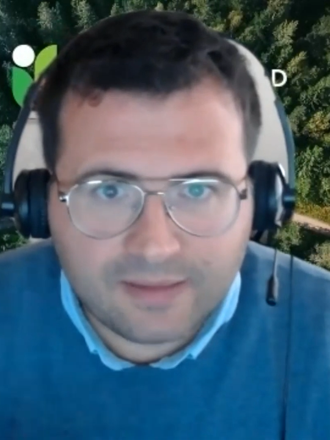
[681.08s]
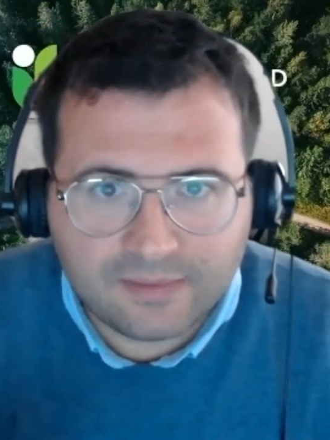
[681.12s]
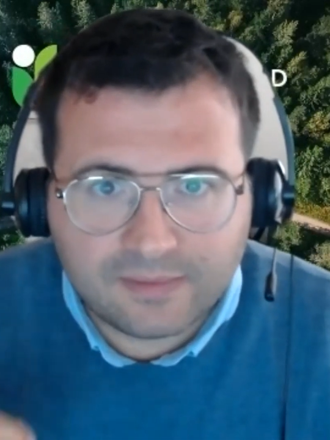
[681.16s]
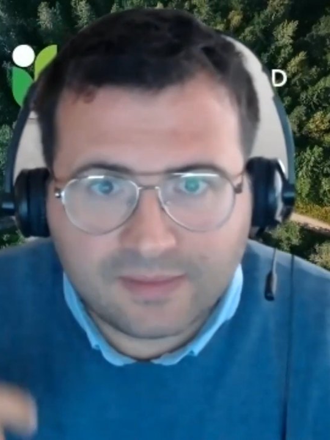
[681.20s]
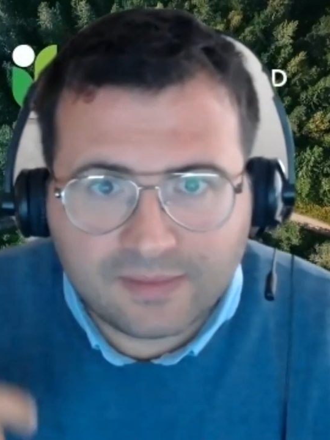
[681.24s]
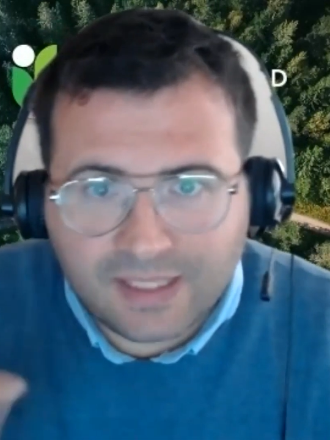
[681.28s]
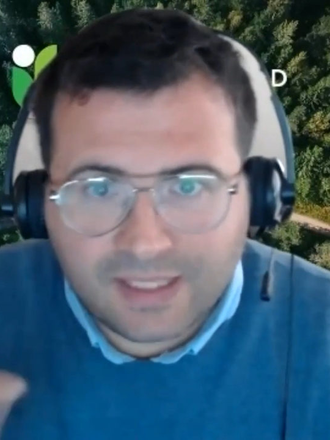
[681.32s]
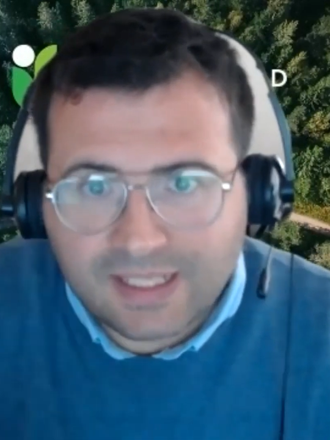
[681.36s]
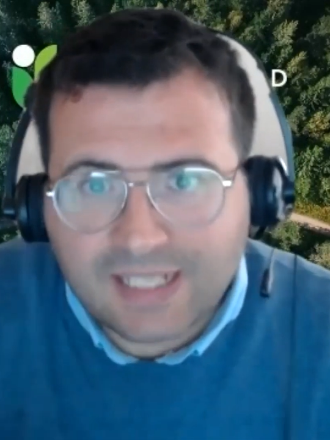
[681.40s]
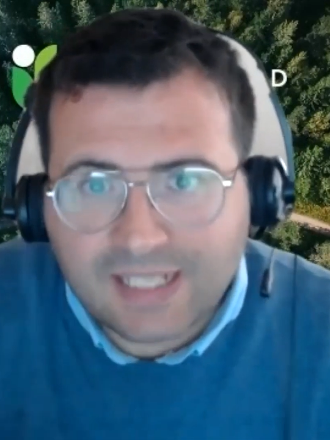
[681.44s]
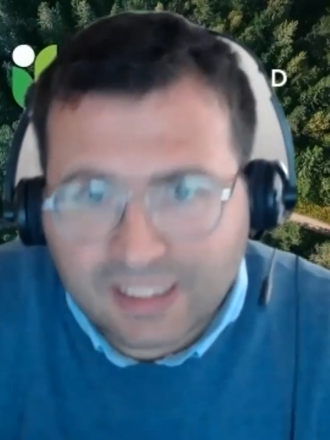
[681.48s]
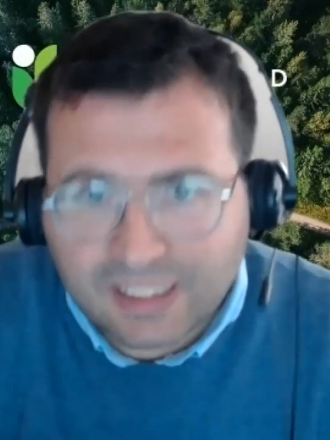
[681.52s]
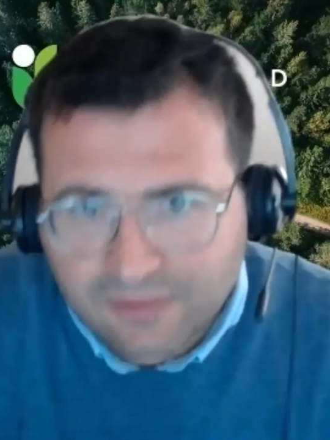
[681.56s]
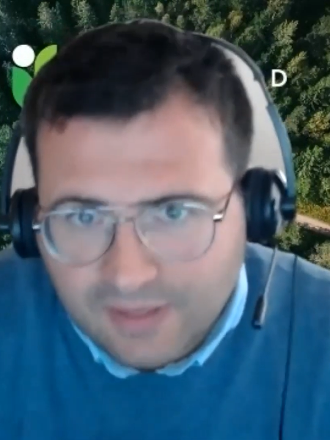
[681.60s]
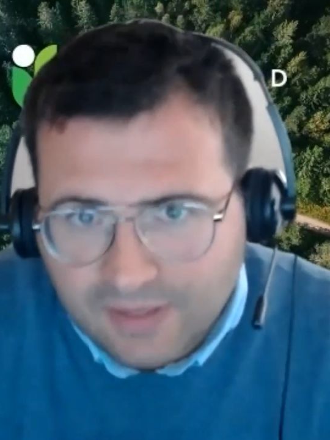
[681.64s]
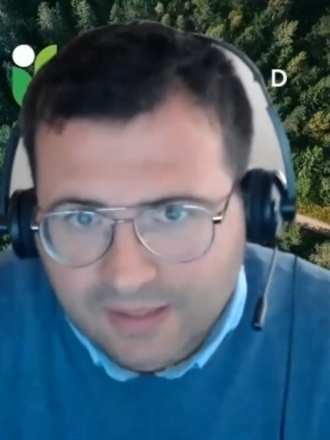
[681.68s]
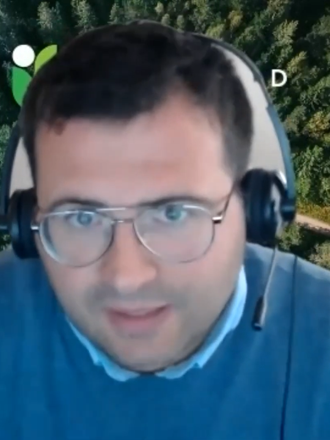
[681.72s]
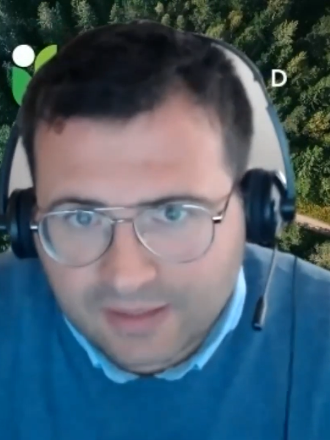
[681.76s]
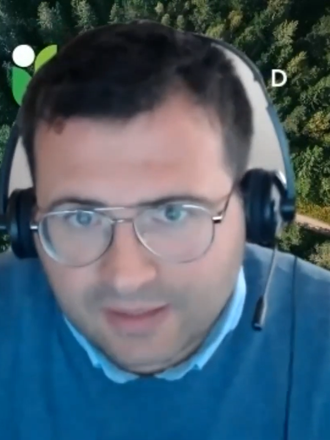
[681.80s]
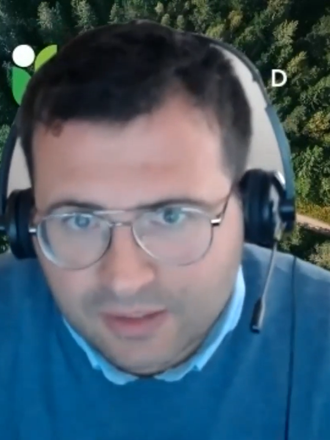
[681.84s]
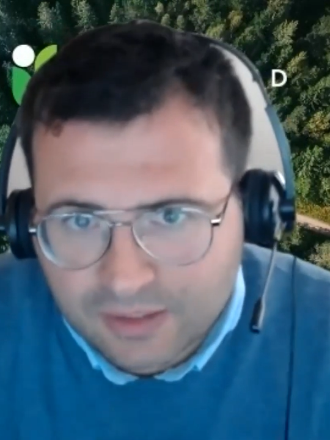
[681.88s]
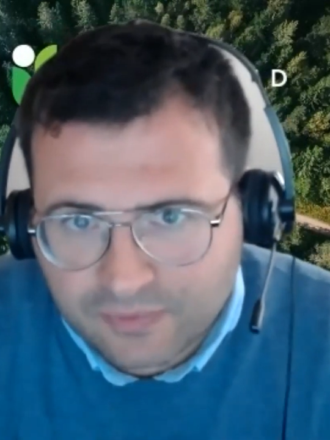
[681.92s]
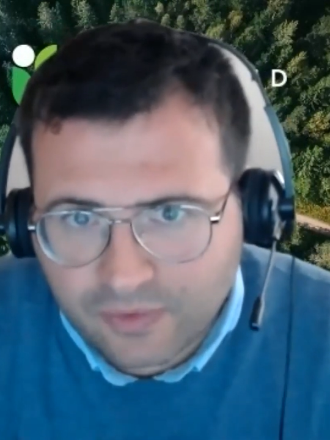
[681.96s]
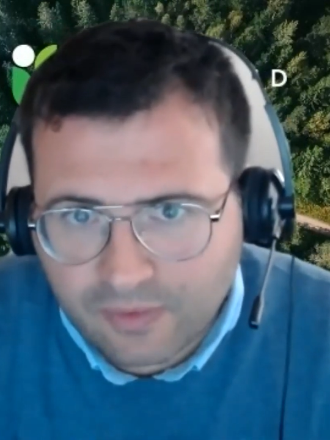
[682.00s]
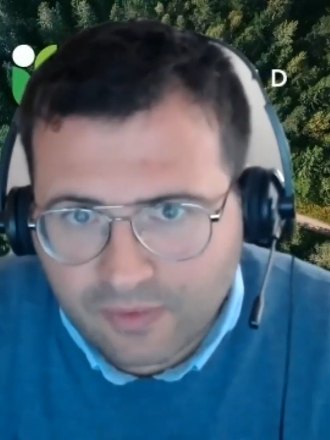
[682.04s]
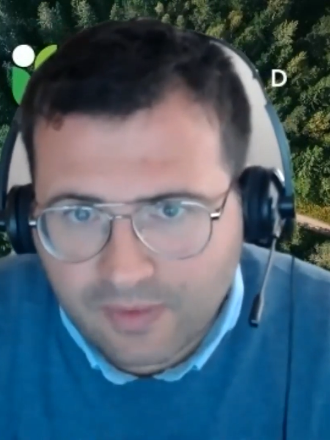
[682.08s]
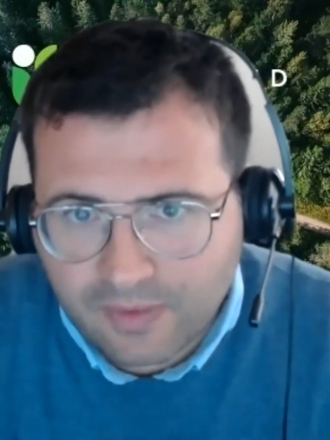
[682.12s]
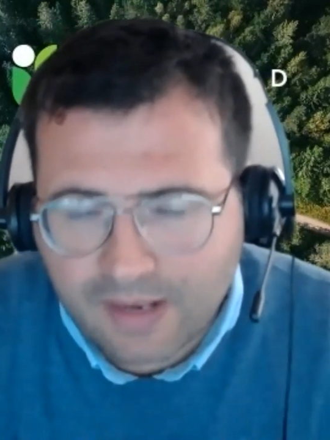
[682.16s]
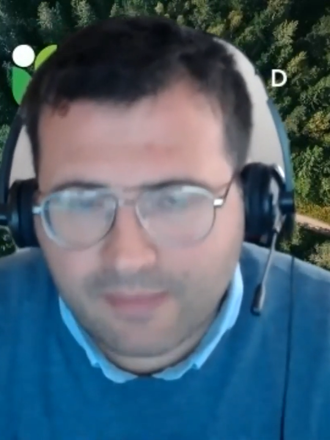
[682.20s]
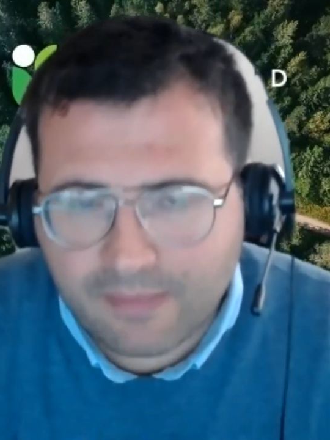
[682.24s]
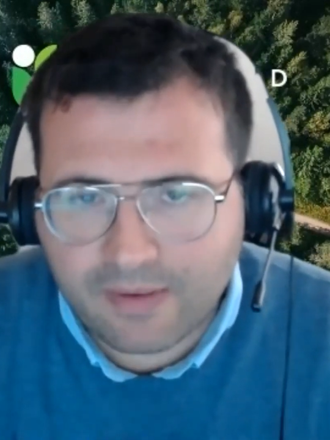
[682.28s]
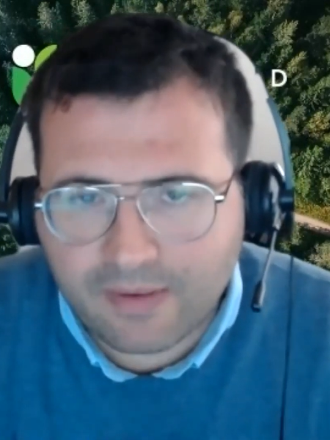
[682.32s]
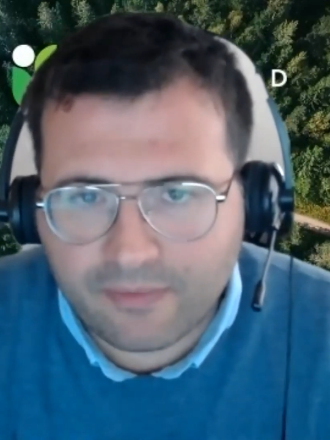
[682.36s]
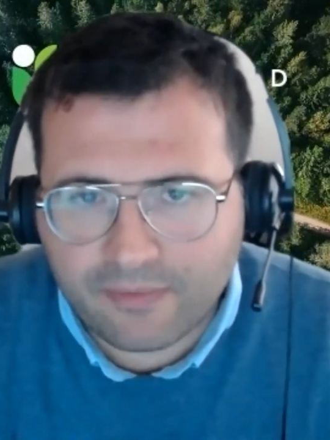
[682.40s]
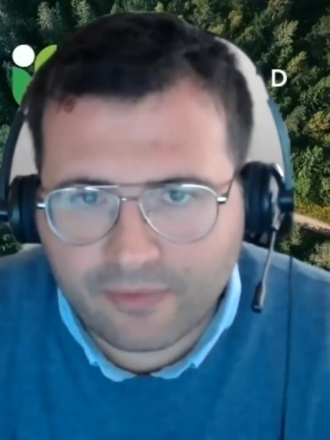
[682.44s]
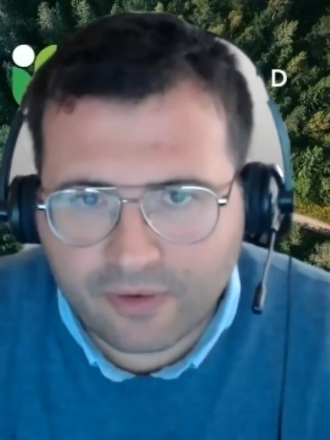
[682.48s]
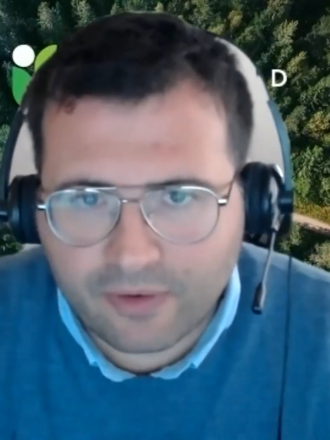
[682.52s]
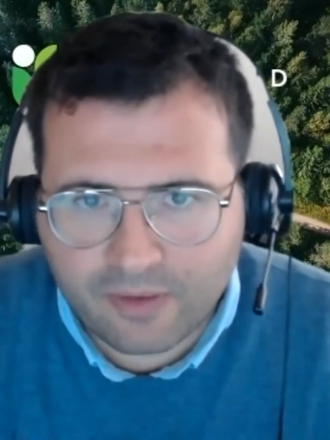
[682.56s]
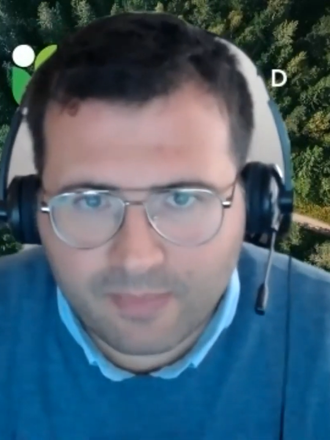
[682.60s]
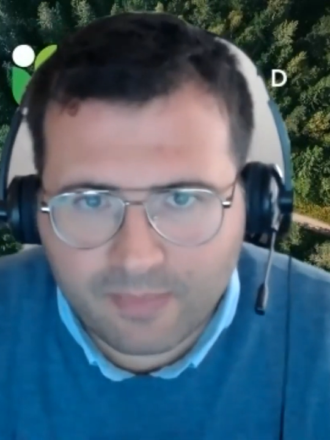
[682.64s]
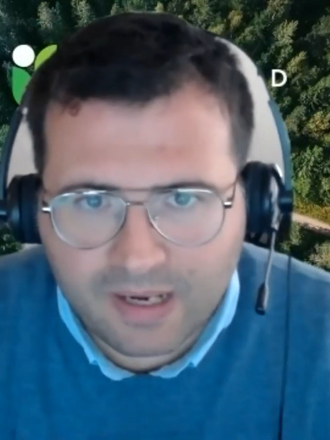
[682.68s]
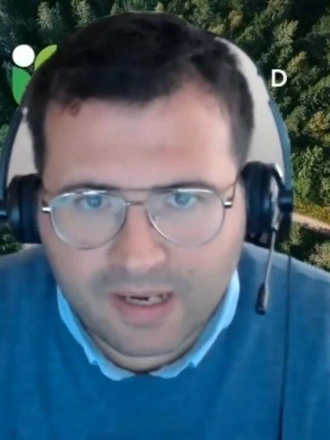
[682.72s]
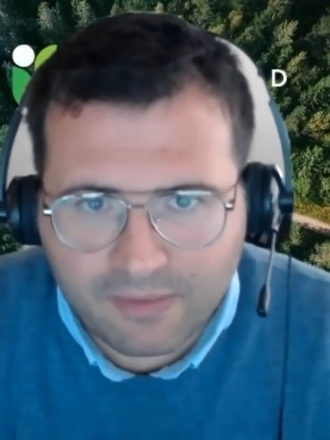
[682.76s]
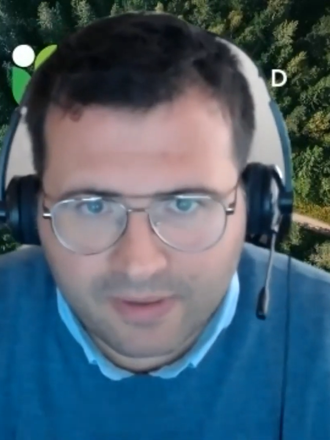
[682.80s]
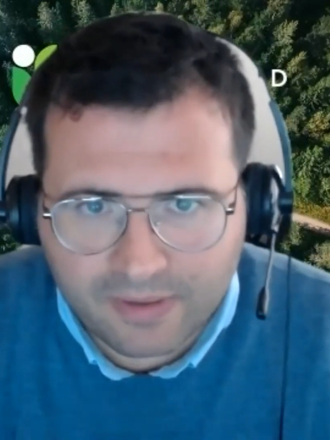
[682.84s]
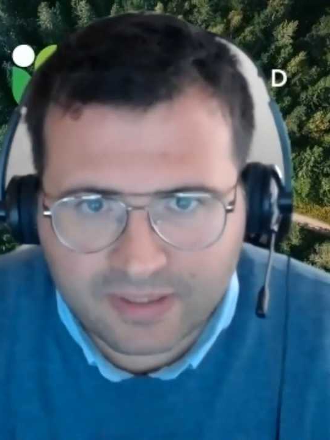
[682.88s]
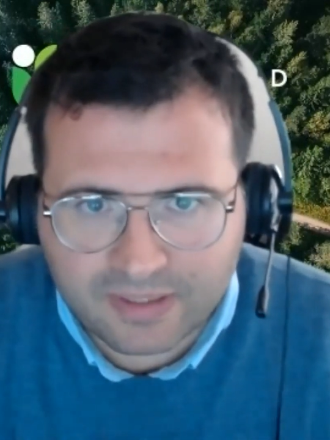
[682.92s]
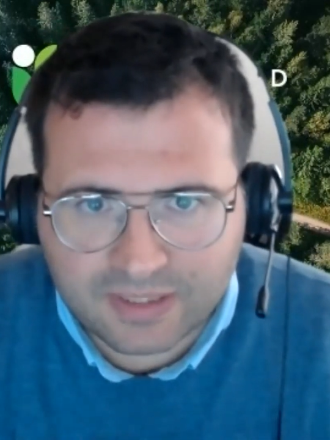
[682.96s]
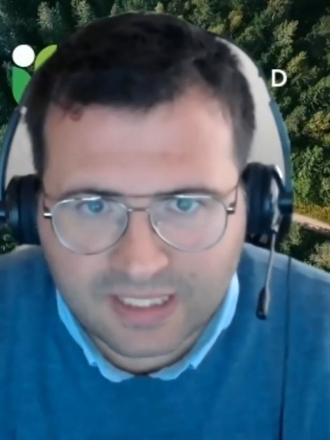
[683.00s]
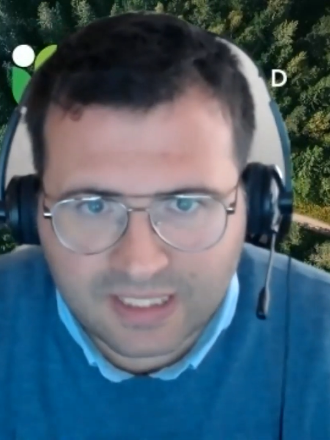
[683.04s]
take advantage from
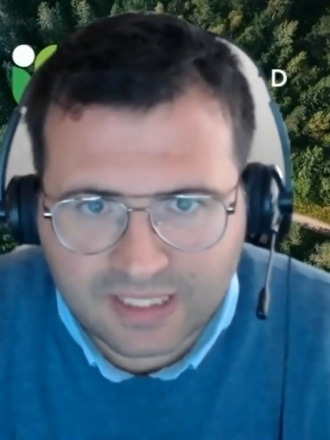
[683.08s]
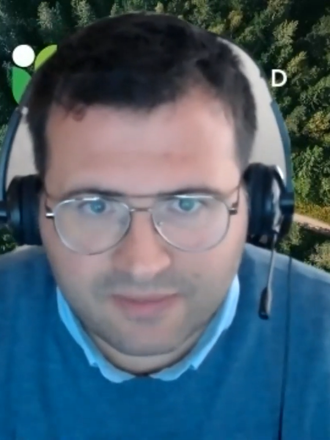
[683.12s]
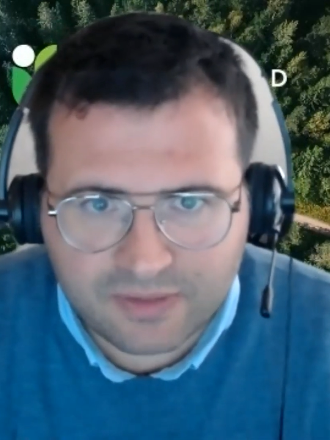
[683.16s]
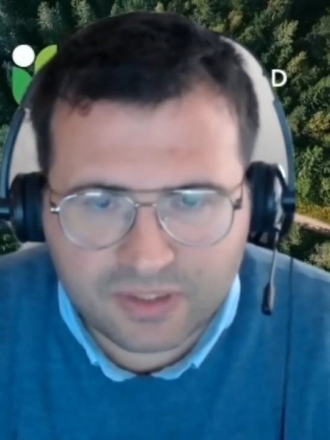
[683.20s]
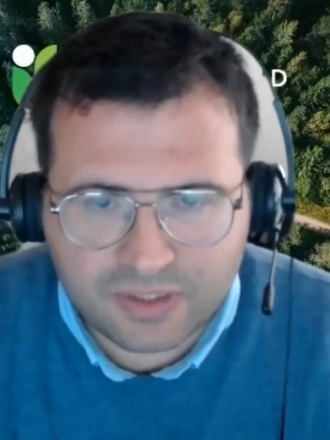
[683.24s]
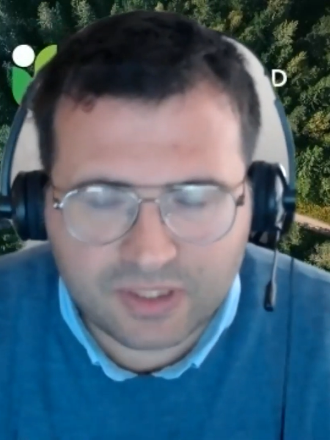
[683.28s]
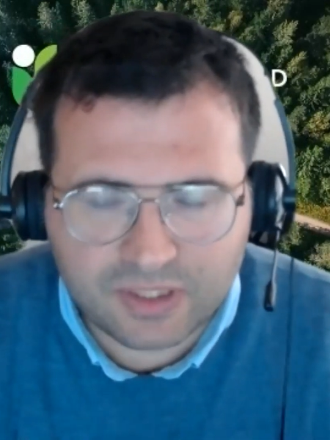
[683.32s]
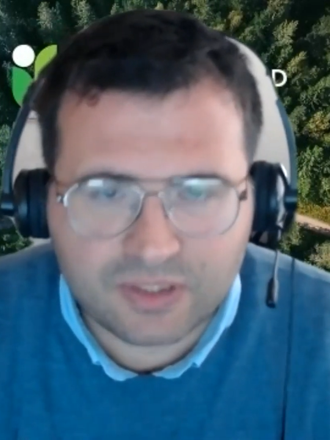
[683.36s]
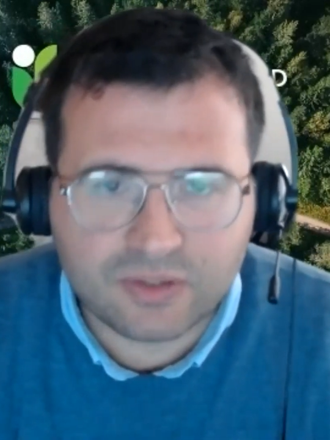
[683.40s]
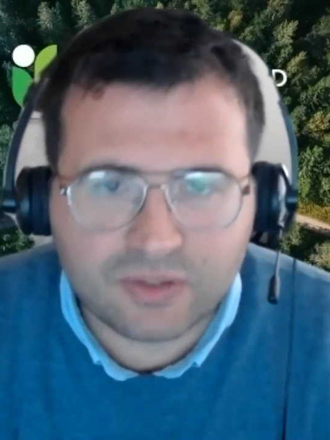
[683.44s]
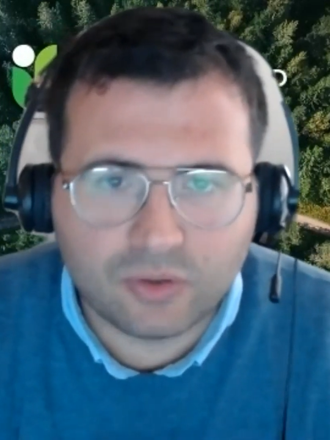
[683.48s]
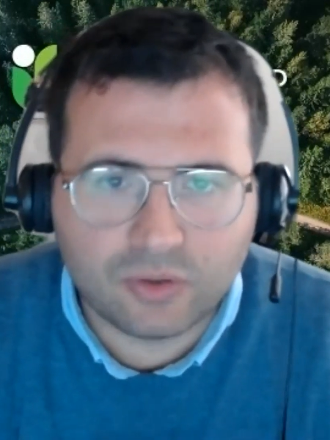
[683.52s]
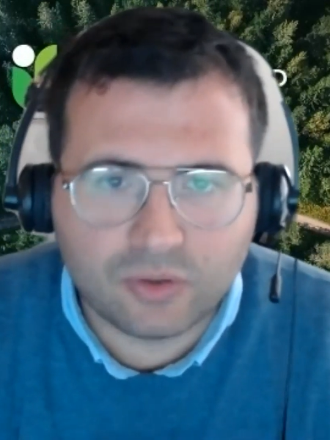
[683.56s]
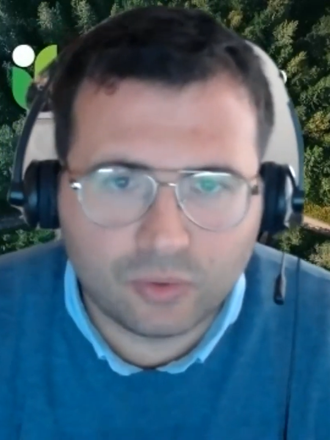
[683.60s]
our services